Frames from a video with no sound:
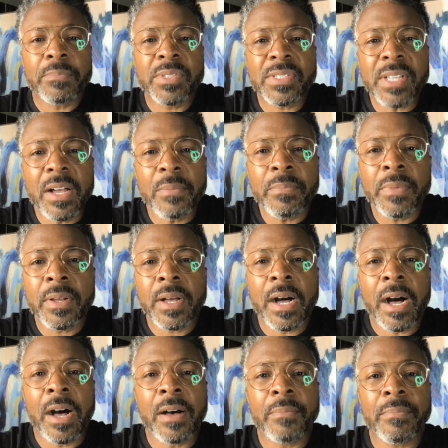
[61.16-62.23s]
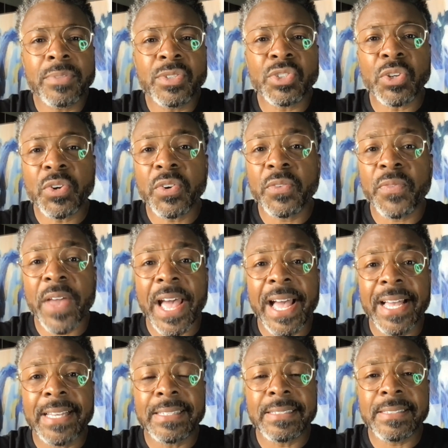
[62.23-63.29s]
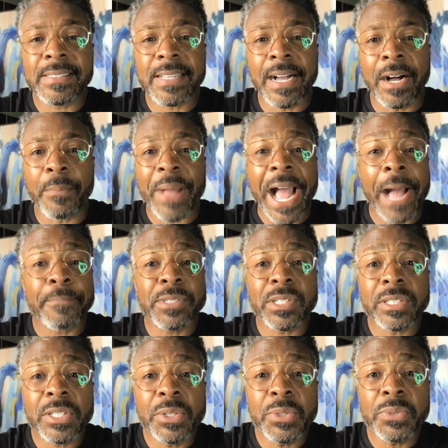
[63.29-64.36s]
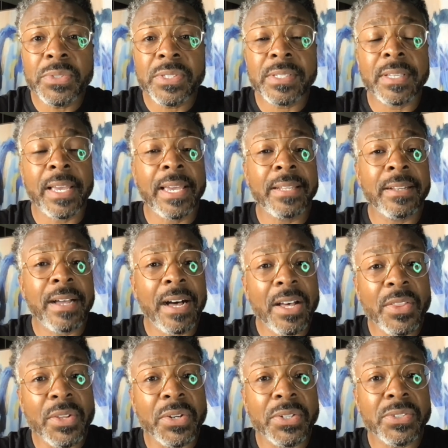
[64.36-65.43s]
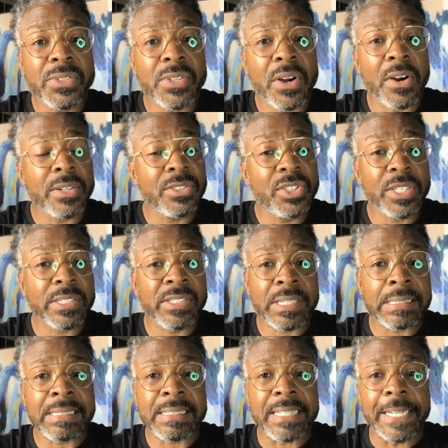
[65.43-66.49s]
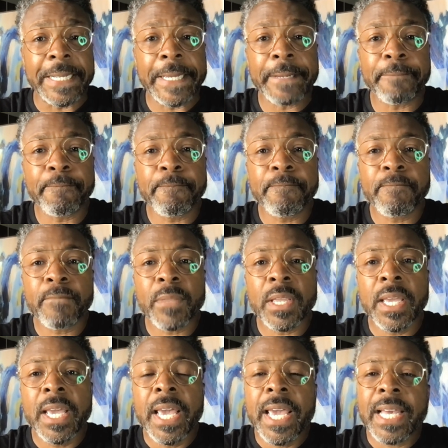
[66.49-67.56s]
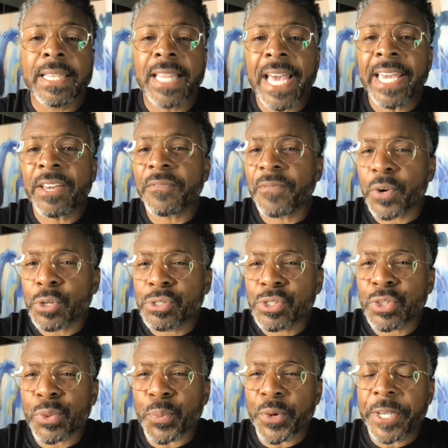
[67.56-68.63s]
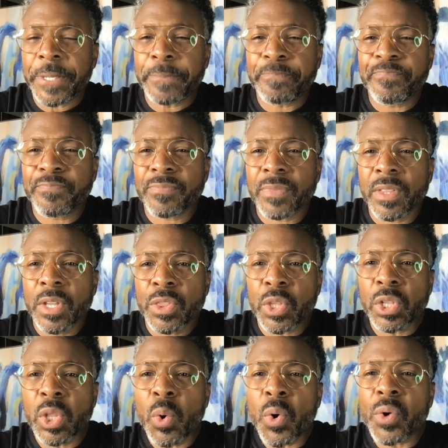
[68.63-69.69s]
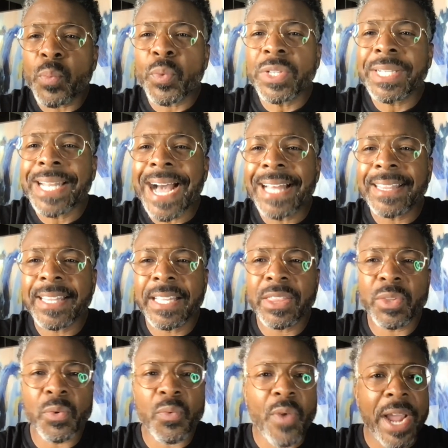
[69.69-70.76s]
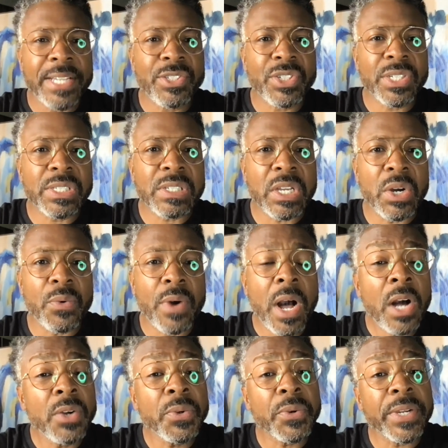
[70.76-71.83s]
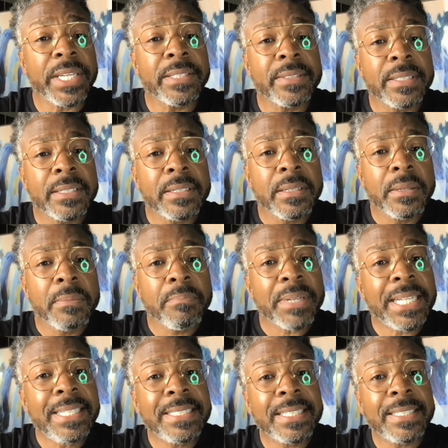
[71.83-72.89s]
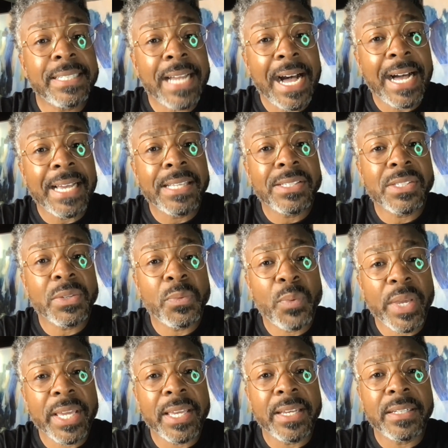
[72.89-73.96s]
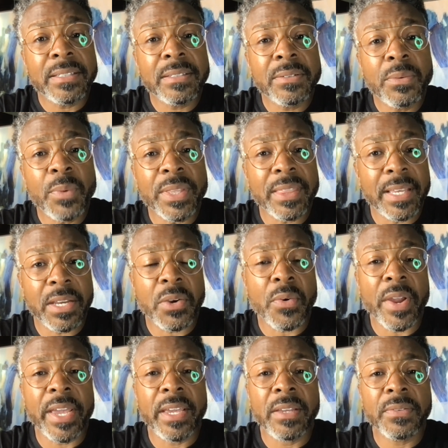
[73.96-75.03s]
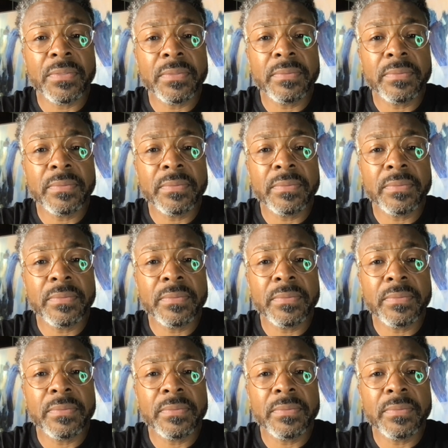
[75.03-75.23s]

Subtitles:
Some serve as absolutes and others are just stunning. Like verse 3, the Lord will not let the righteous go hungry, but he denies the wicked what they crave.